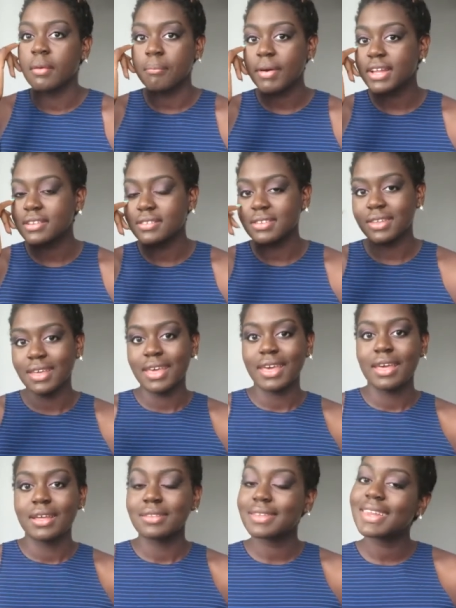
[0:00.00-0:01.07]
But
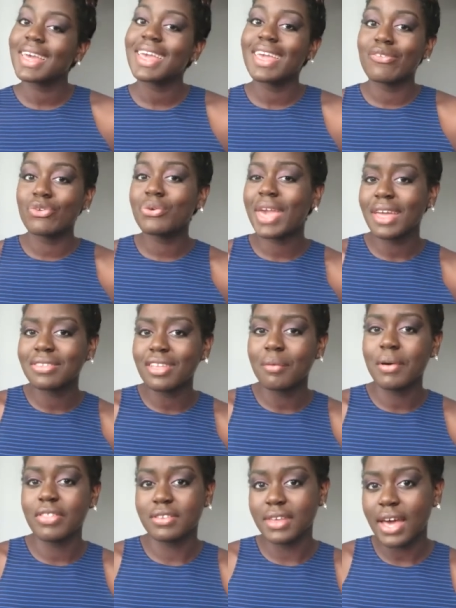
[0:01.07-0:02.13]
today, if you can't
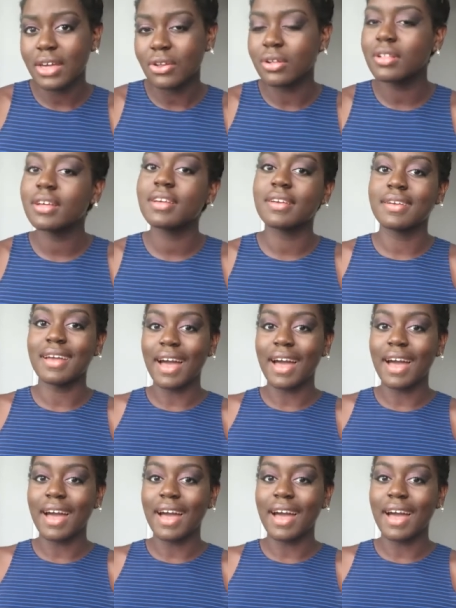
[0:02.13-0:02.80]
tell by the title,